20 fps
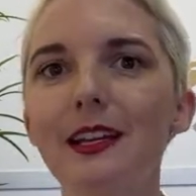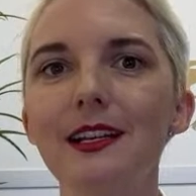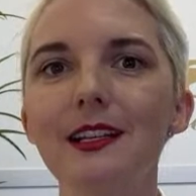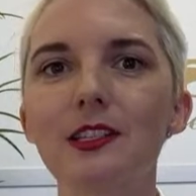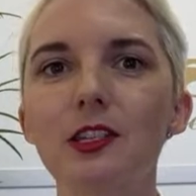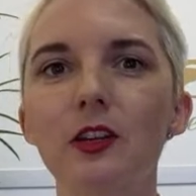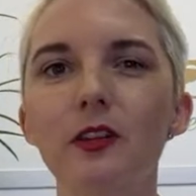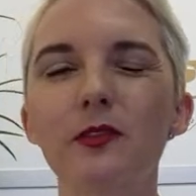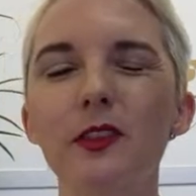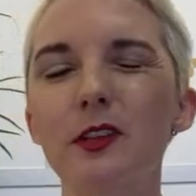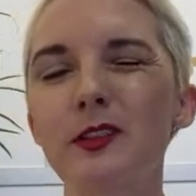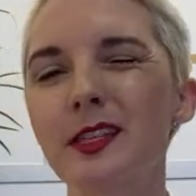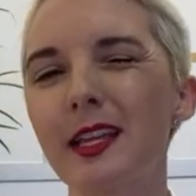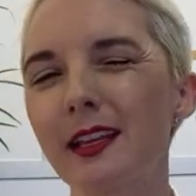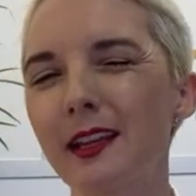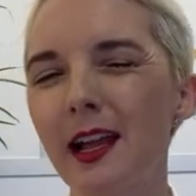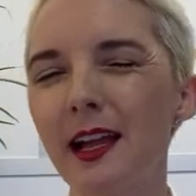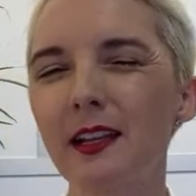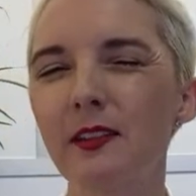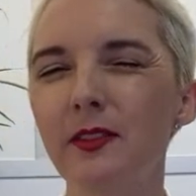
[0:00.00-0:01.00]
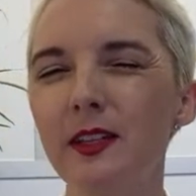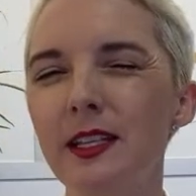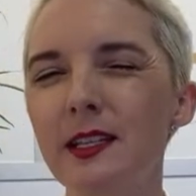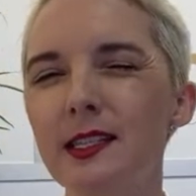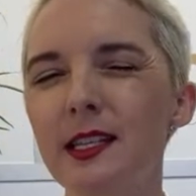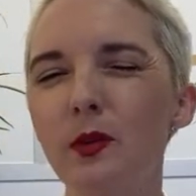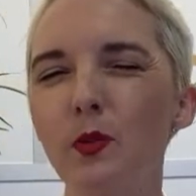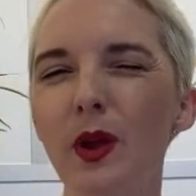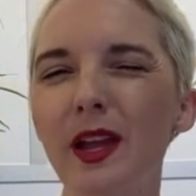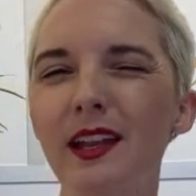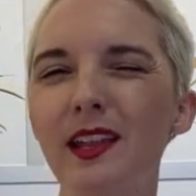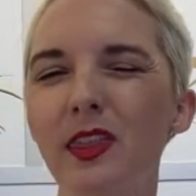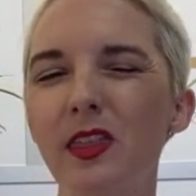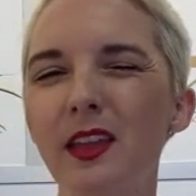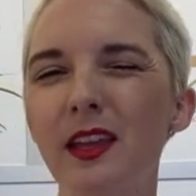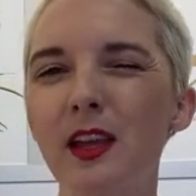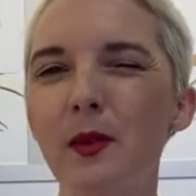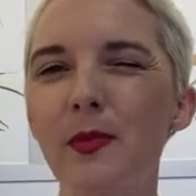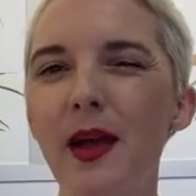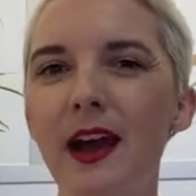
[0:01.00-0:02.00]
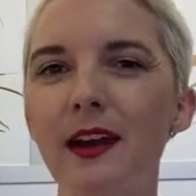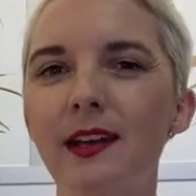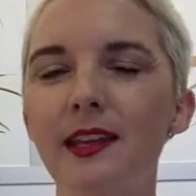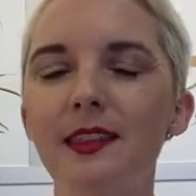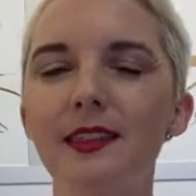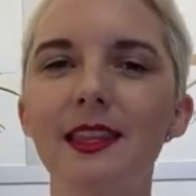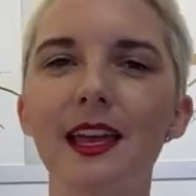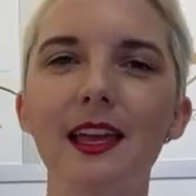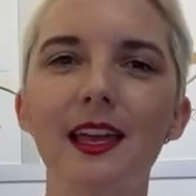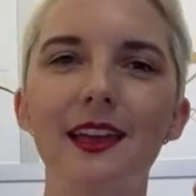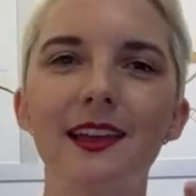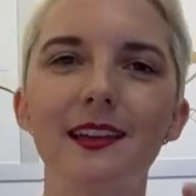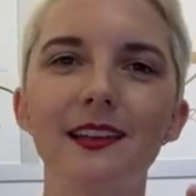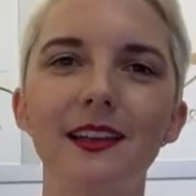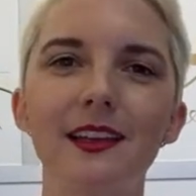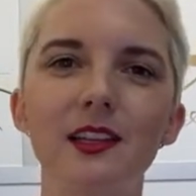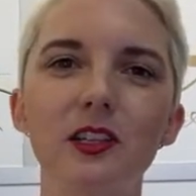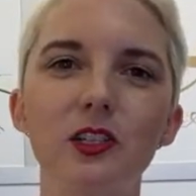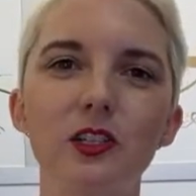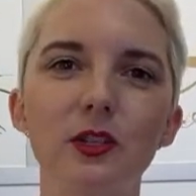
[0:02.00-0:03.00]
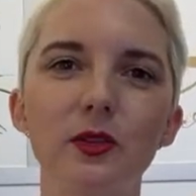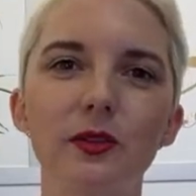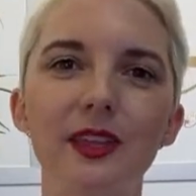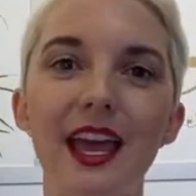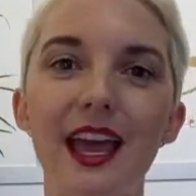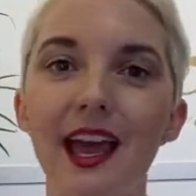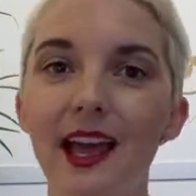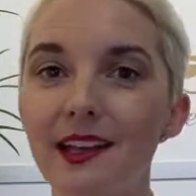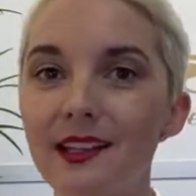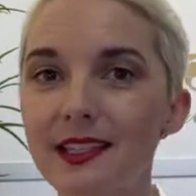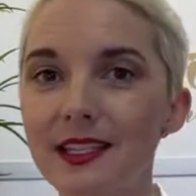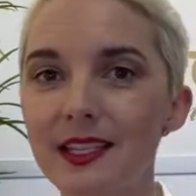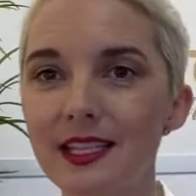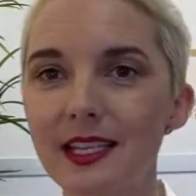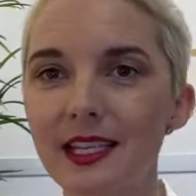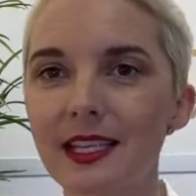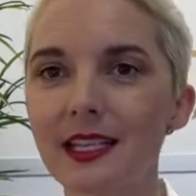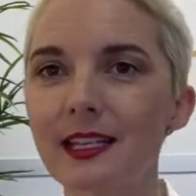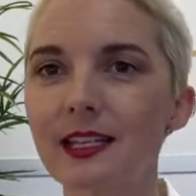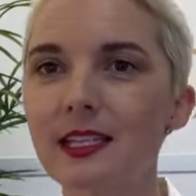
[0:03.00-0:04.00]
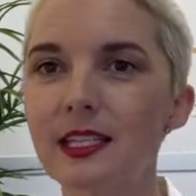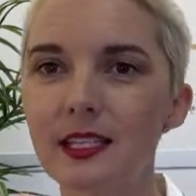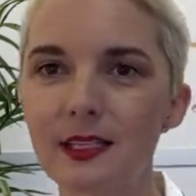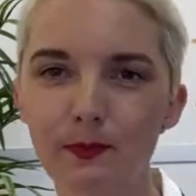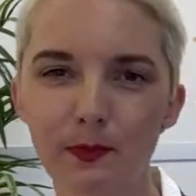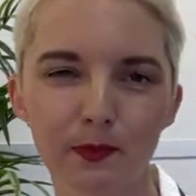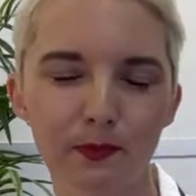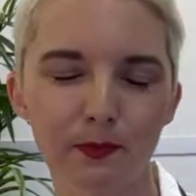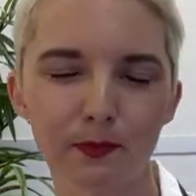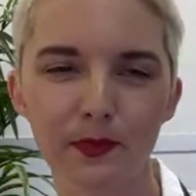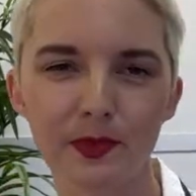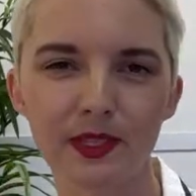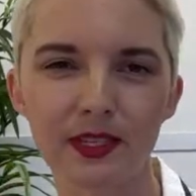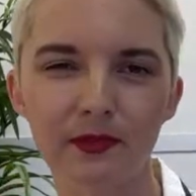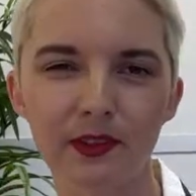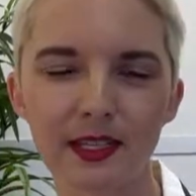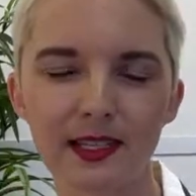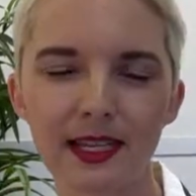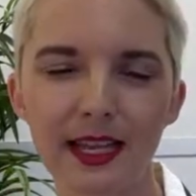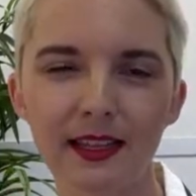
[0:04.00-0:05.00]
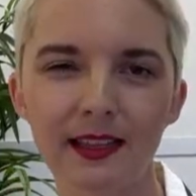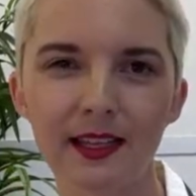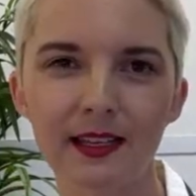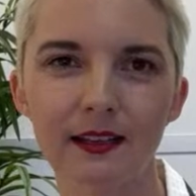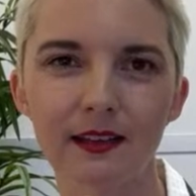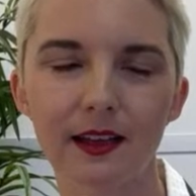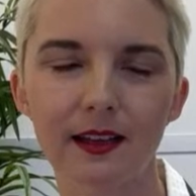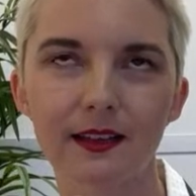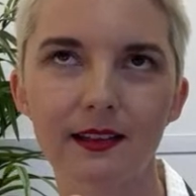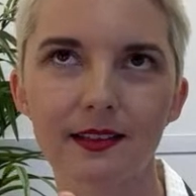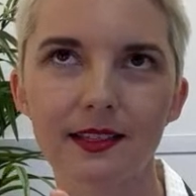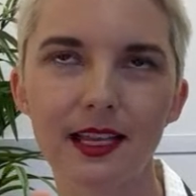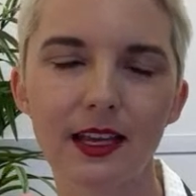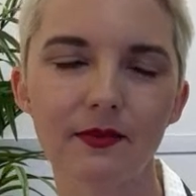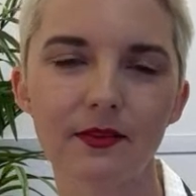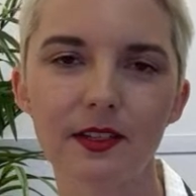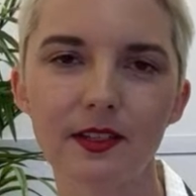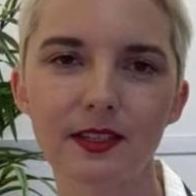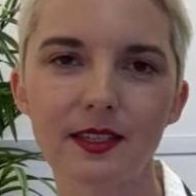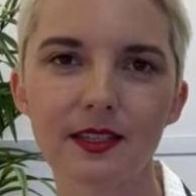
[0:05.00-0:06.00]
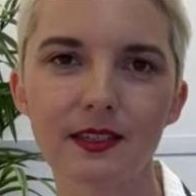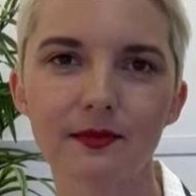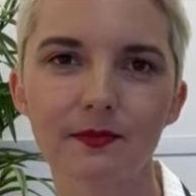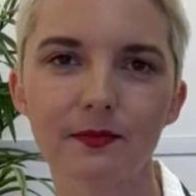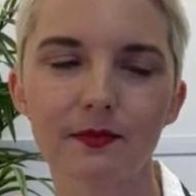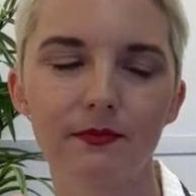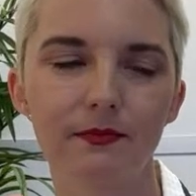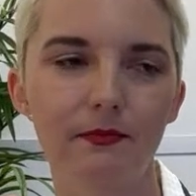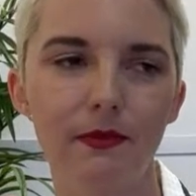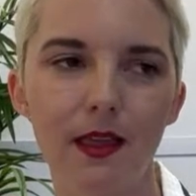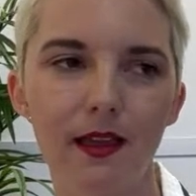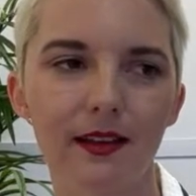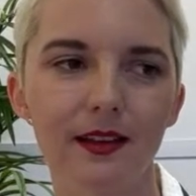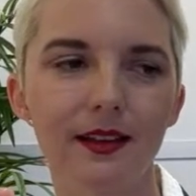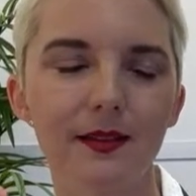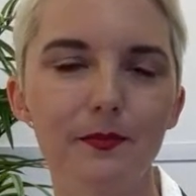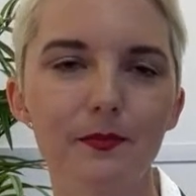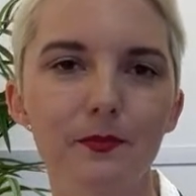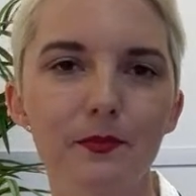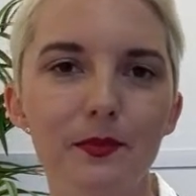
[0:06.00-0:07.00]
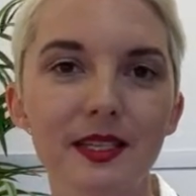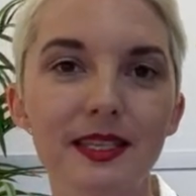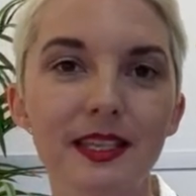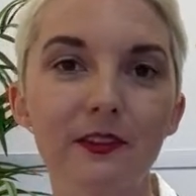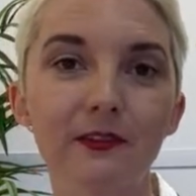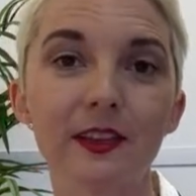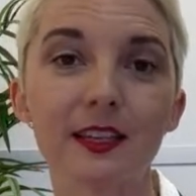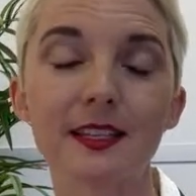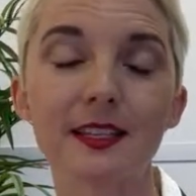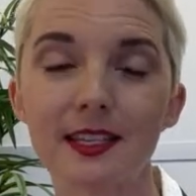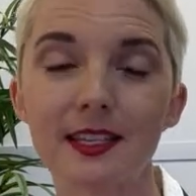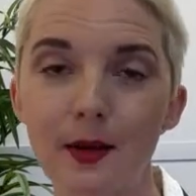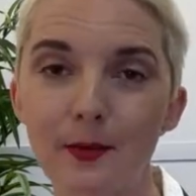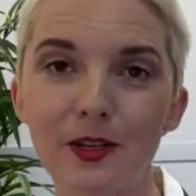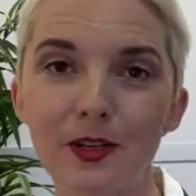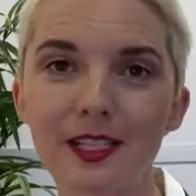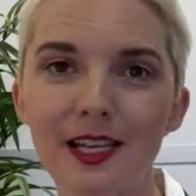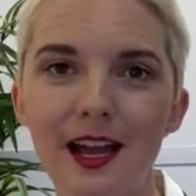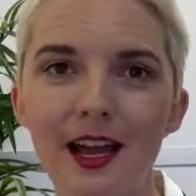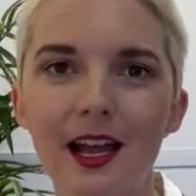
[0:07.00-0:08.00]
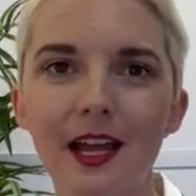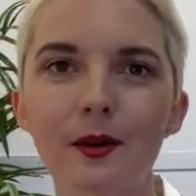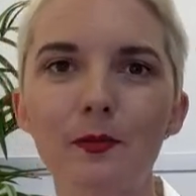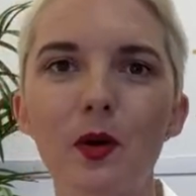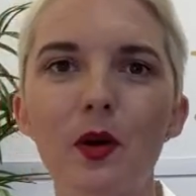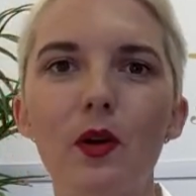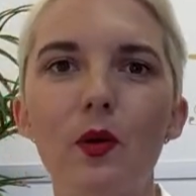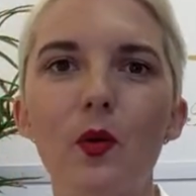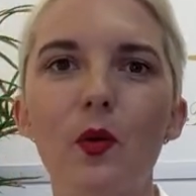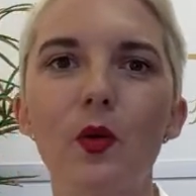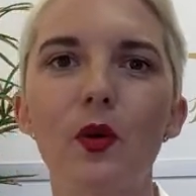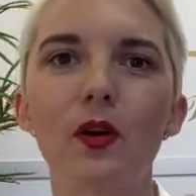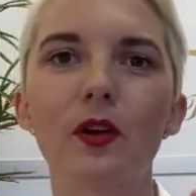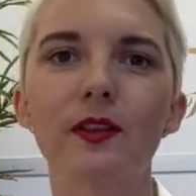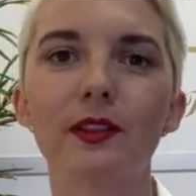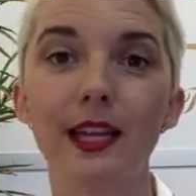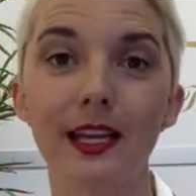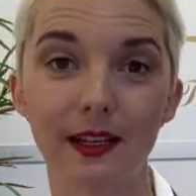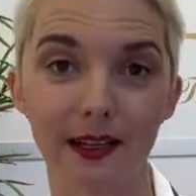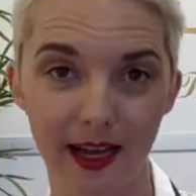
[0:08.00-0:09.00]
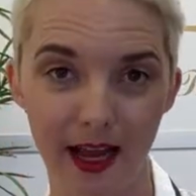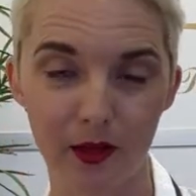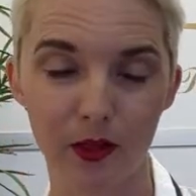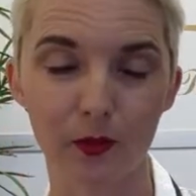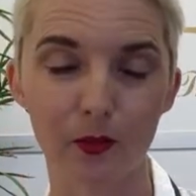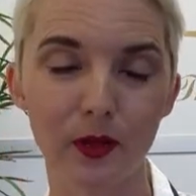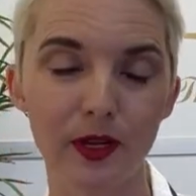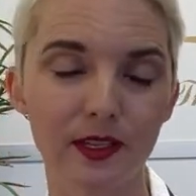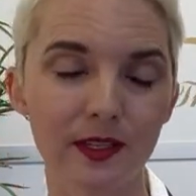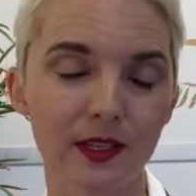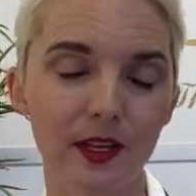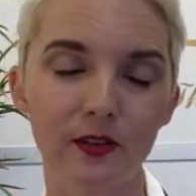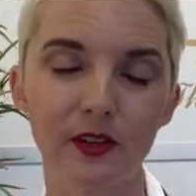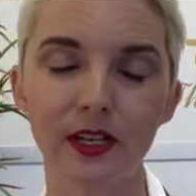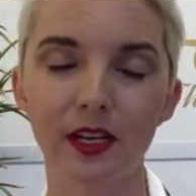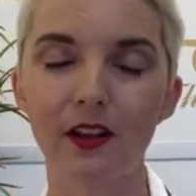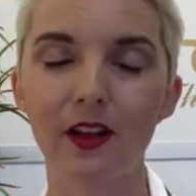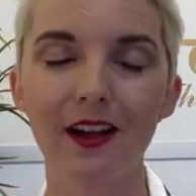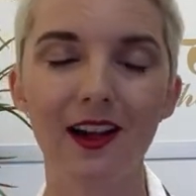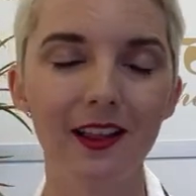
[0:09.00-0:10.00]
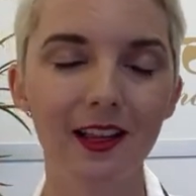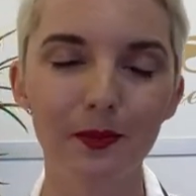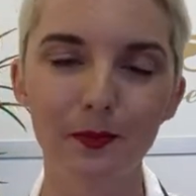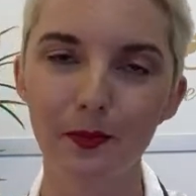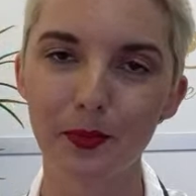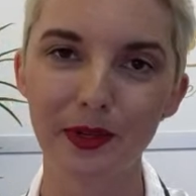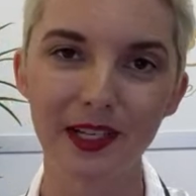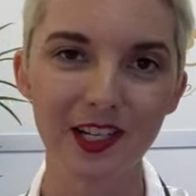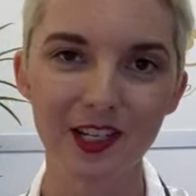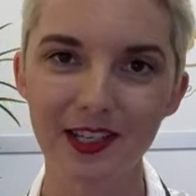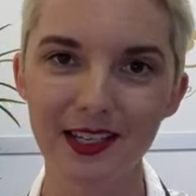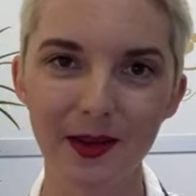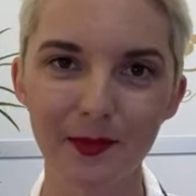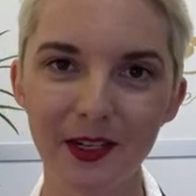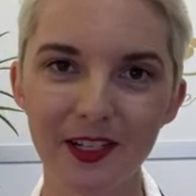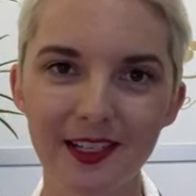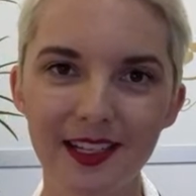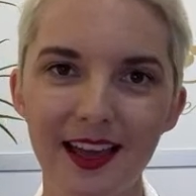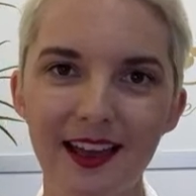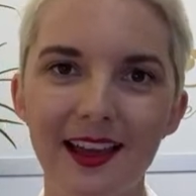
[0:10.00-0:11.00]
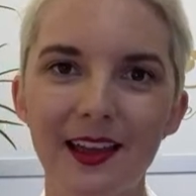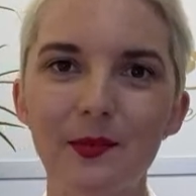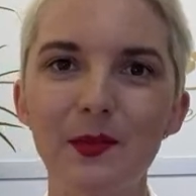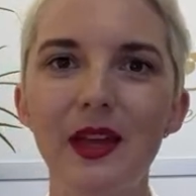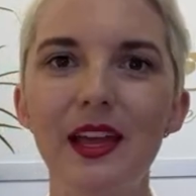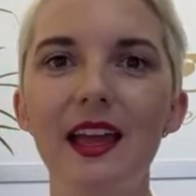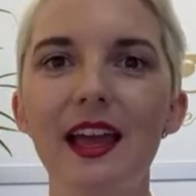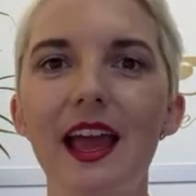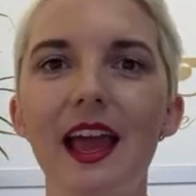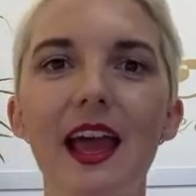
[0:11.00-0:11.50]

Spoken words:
So if there's like kind of an easy way to think about it, then do the STs, Pacific Savings, bleh, Pacific Summertime, or like how the Britons already call it, British Summertime.